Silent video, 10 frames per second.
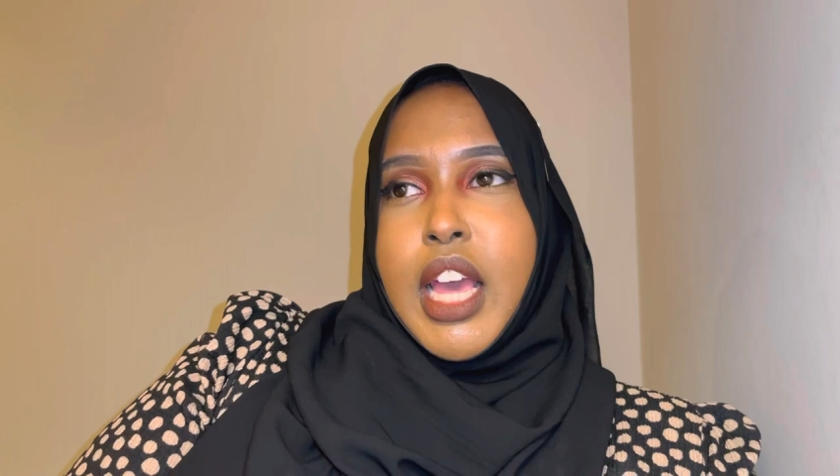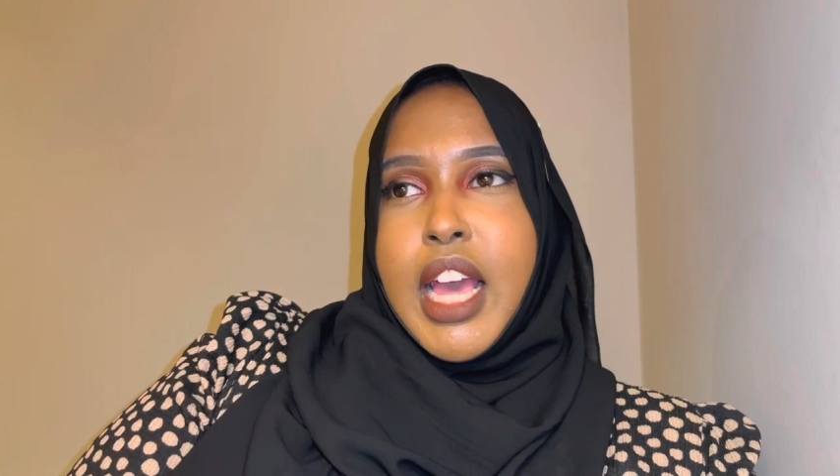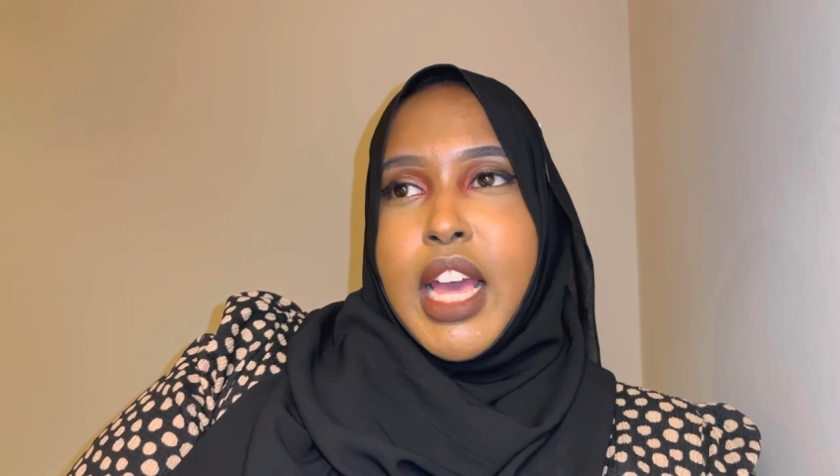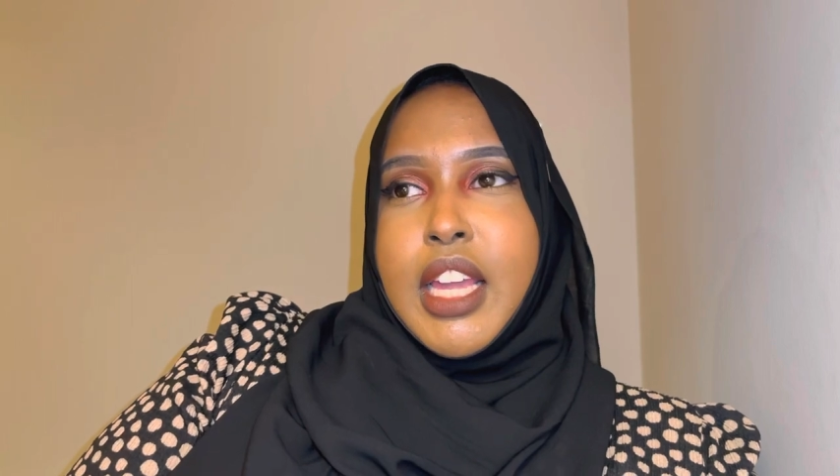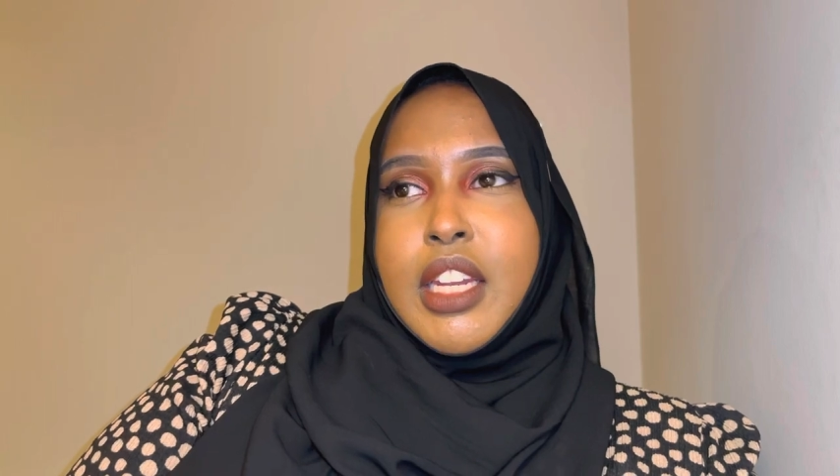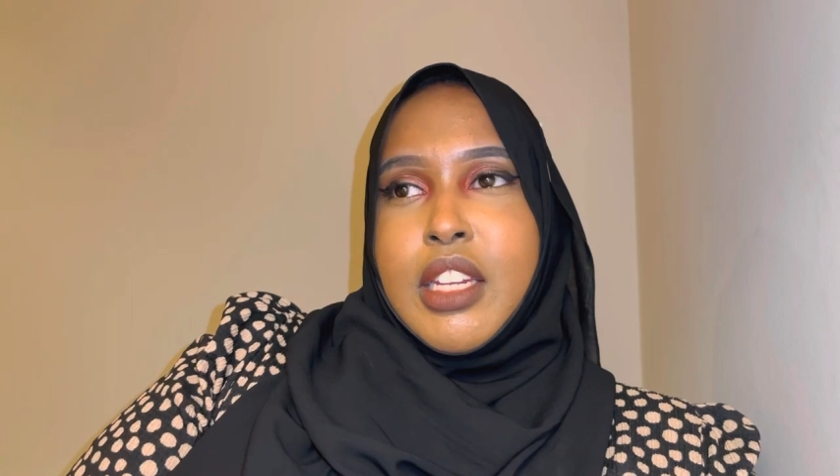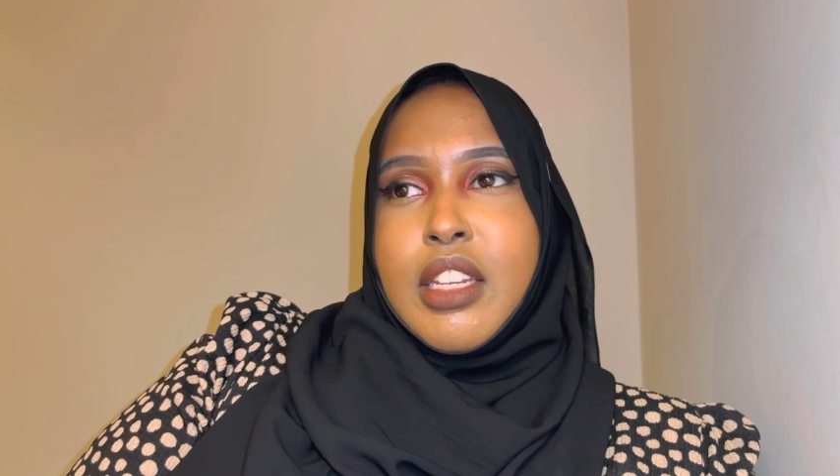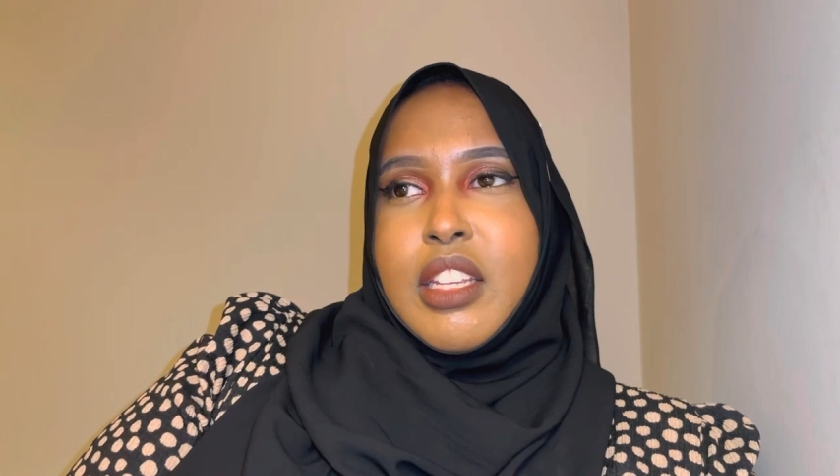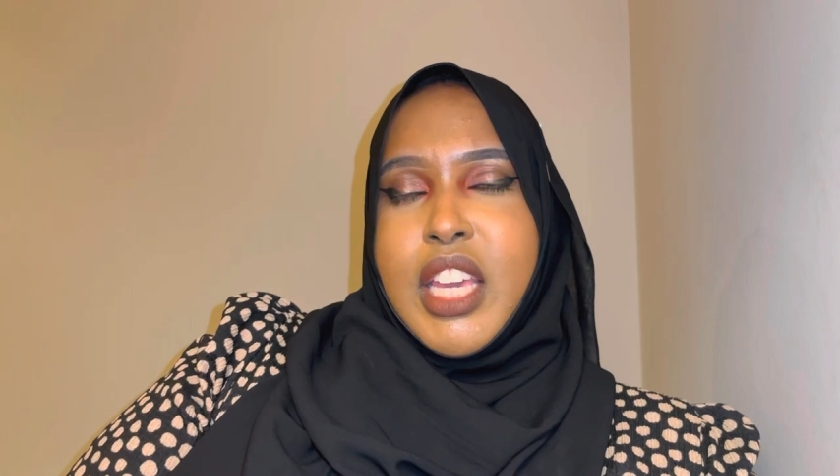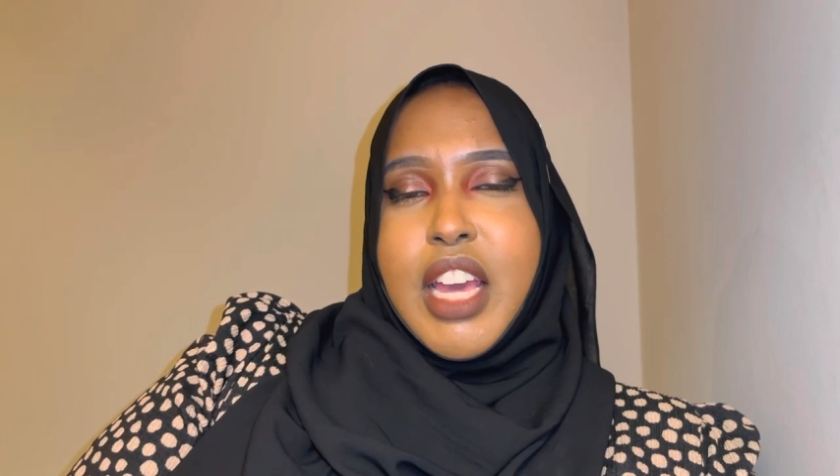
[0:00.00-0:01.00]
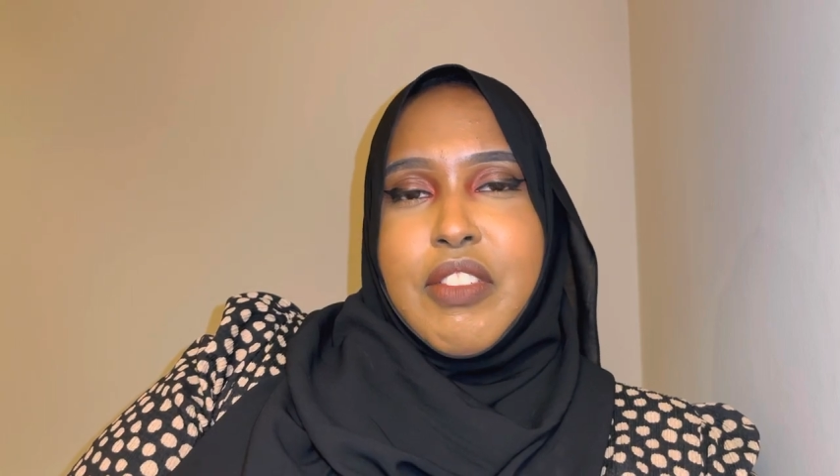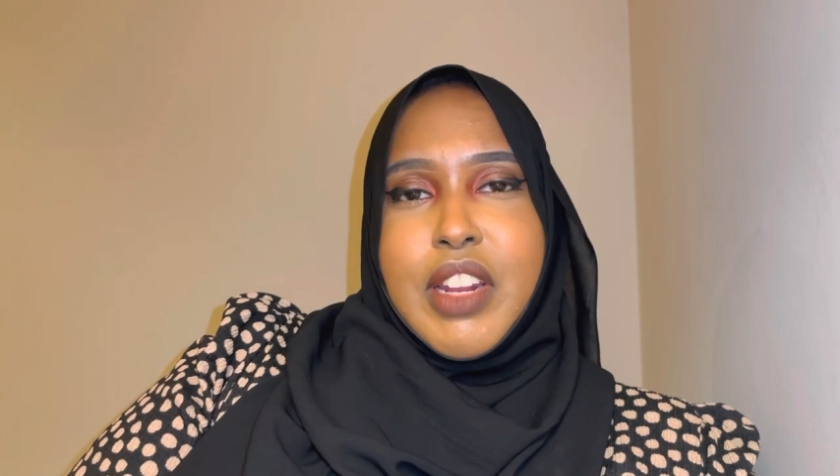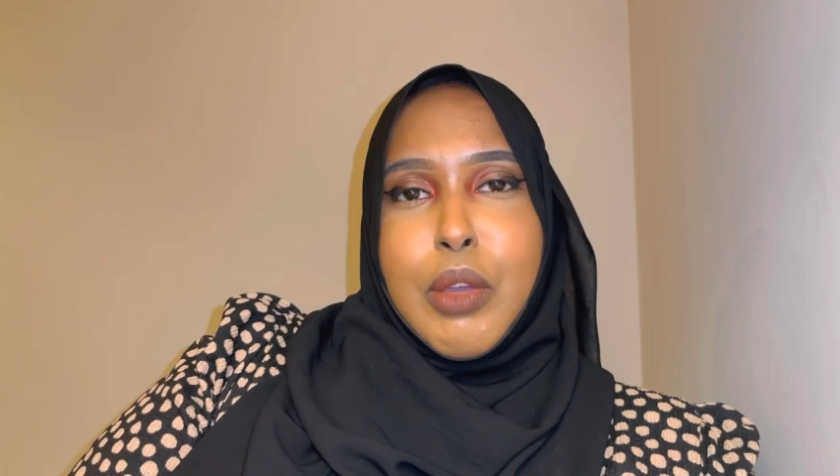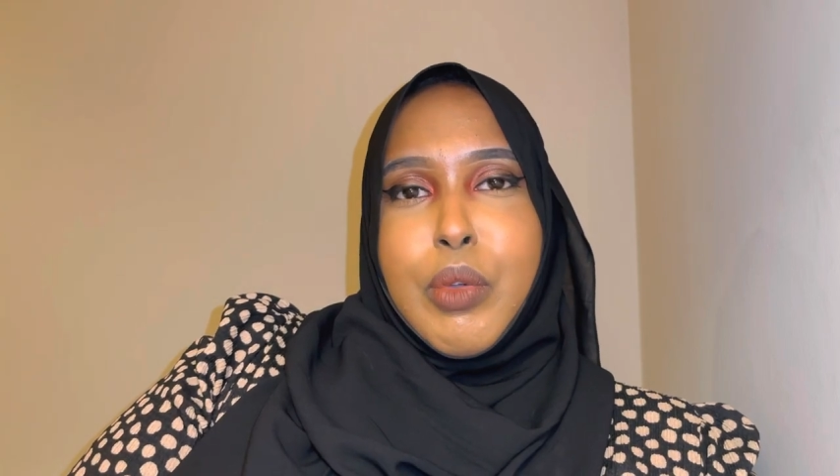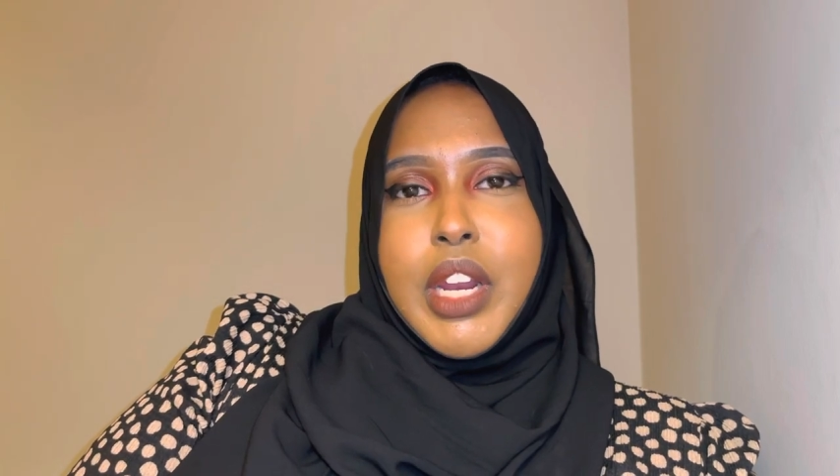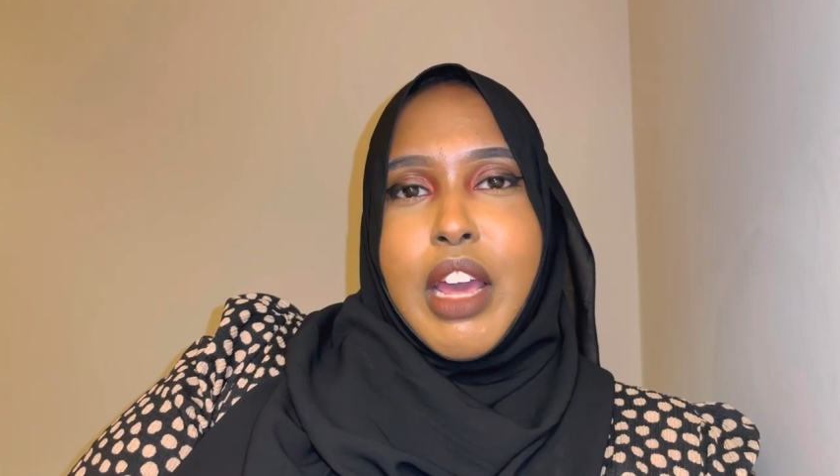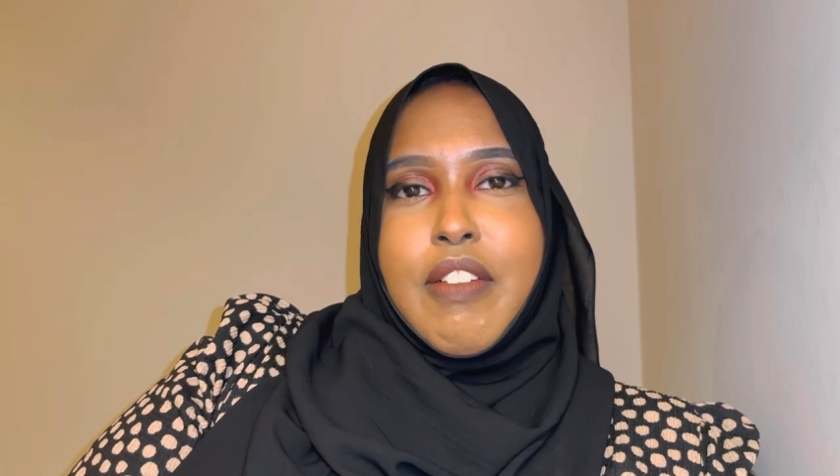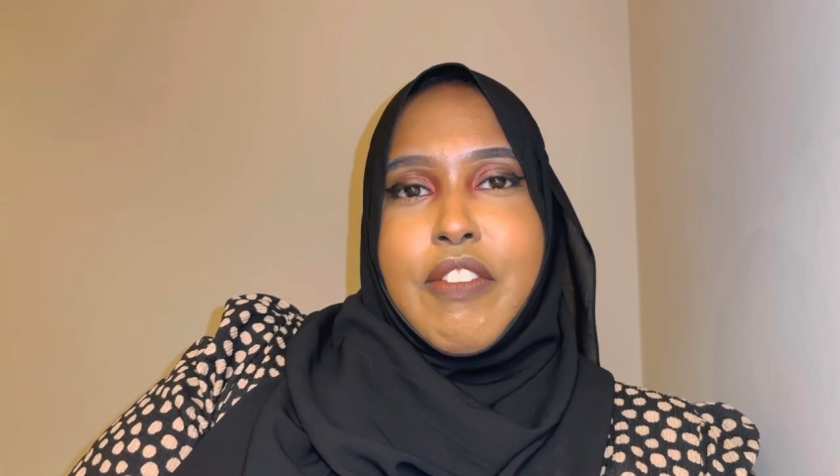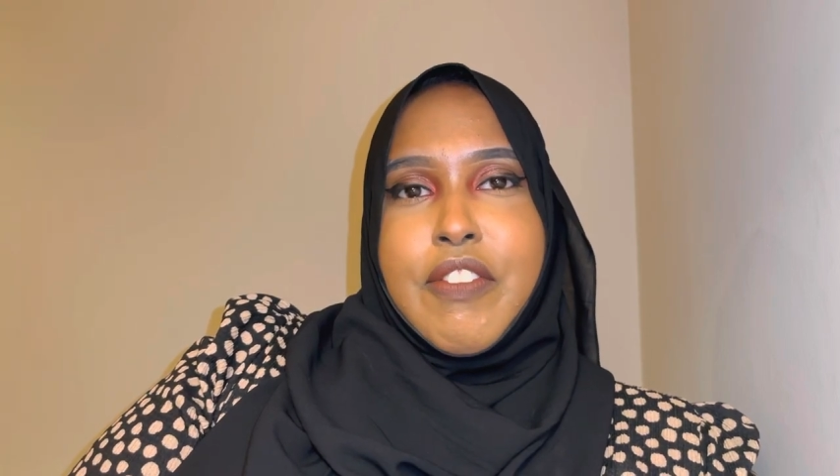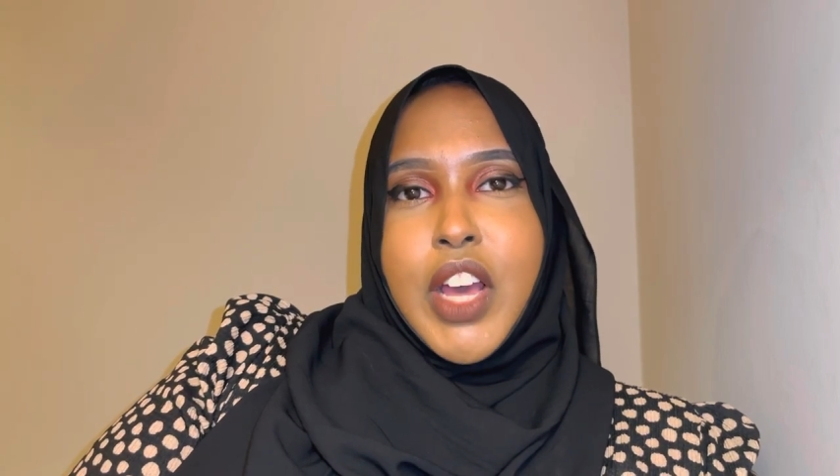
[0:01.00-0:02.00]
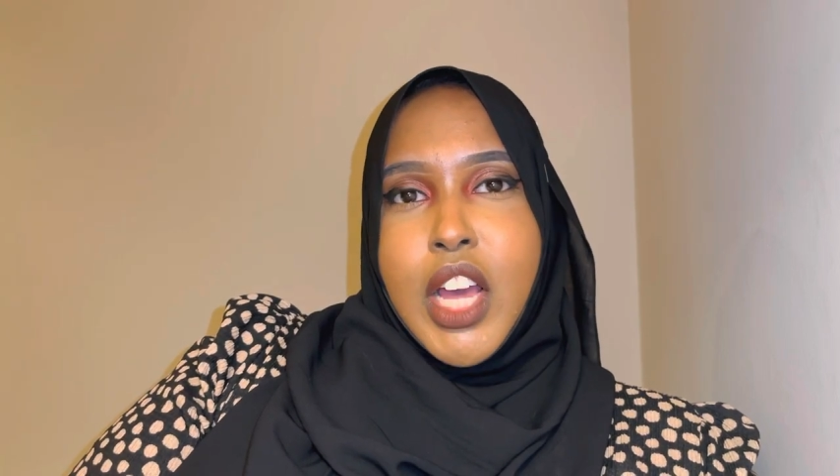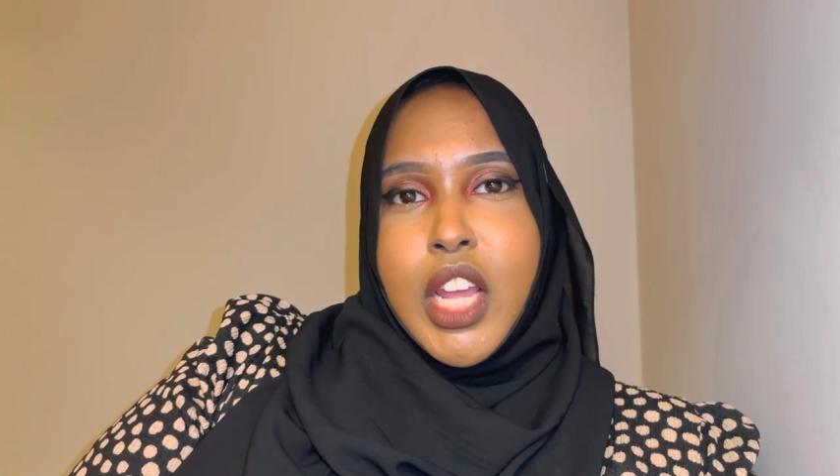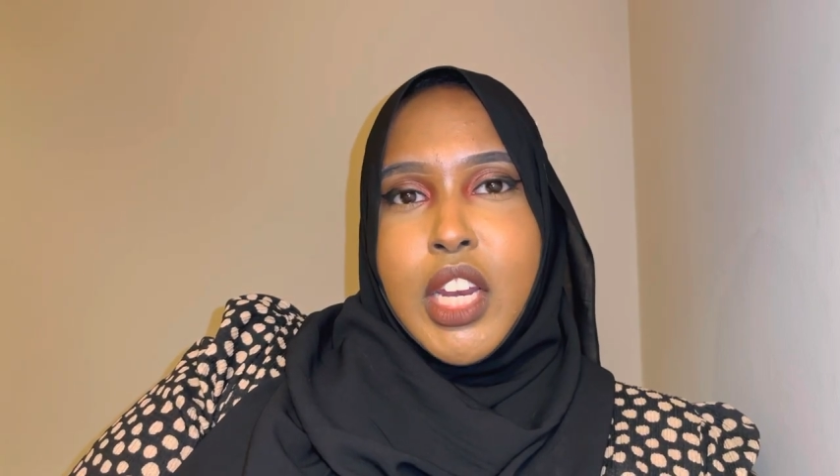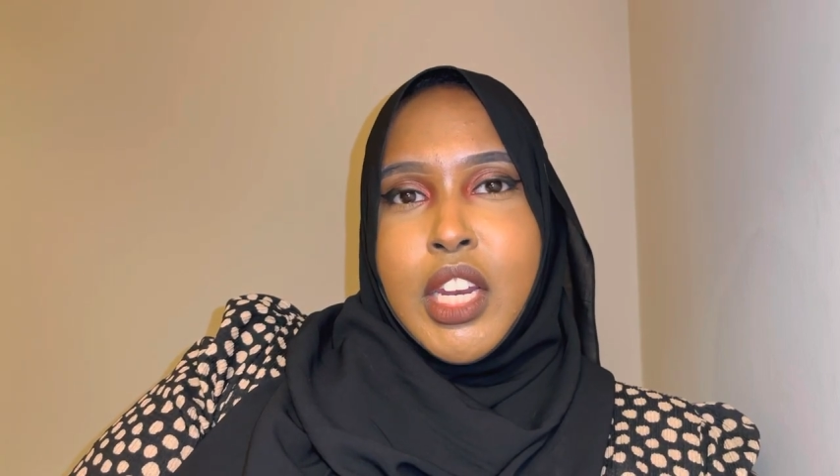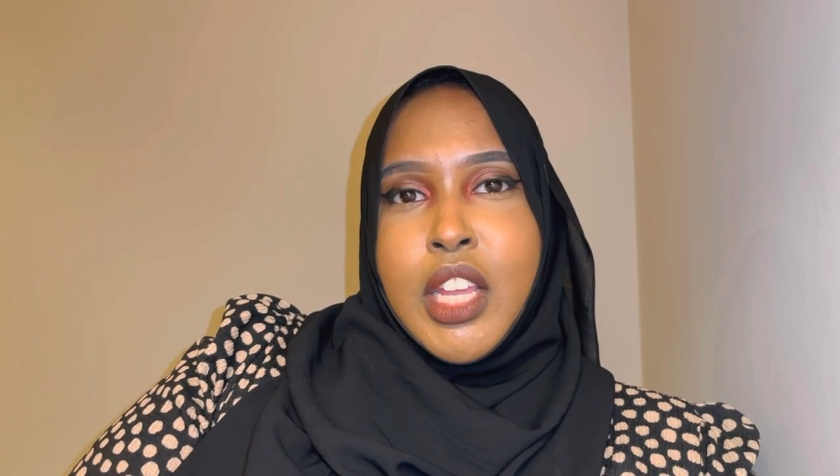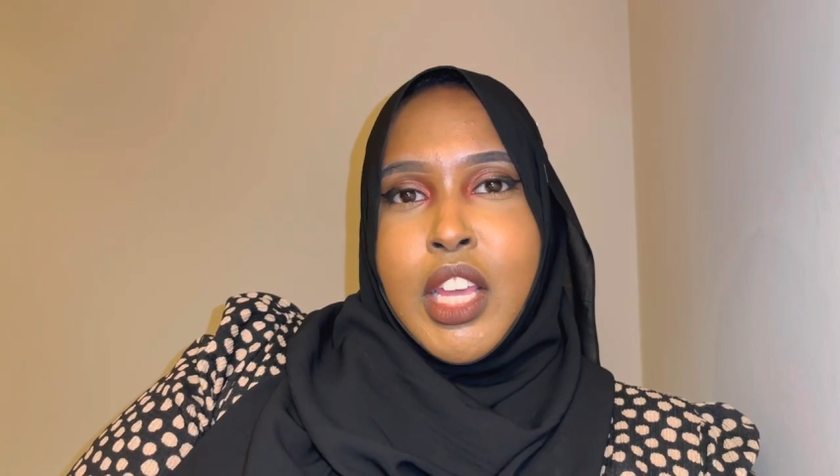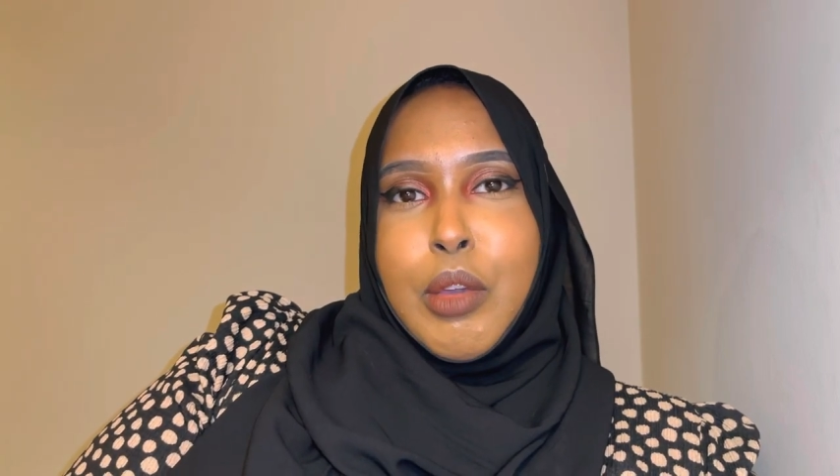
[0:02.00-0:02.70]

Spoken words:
and yeah, I feel like we're gonna have fun.